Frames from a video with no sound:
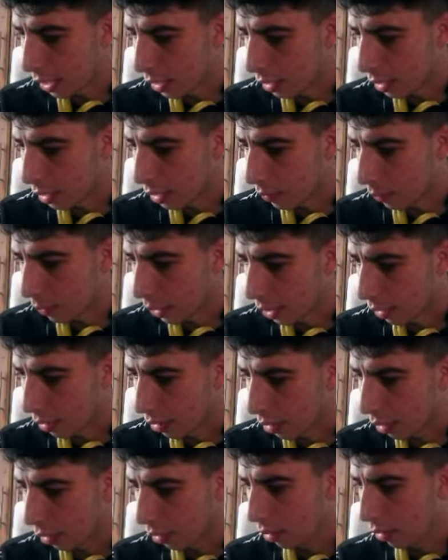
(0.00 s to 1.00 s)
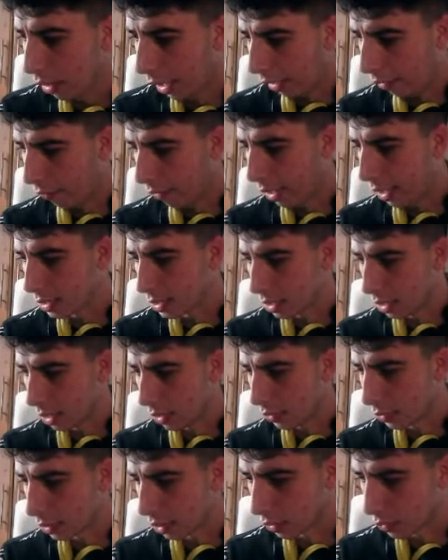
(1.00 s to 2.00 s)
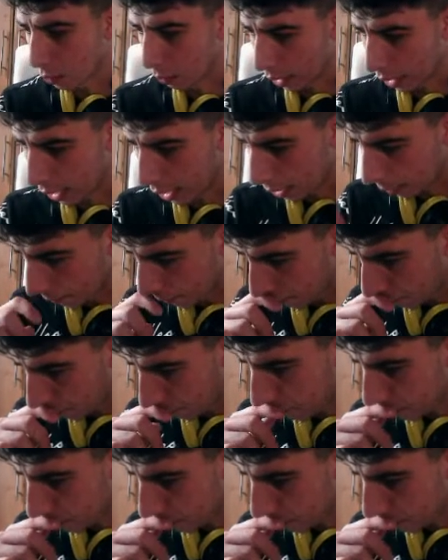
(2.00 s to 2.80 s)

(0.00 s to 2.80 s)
ended with Reigns and the Usos winning.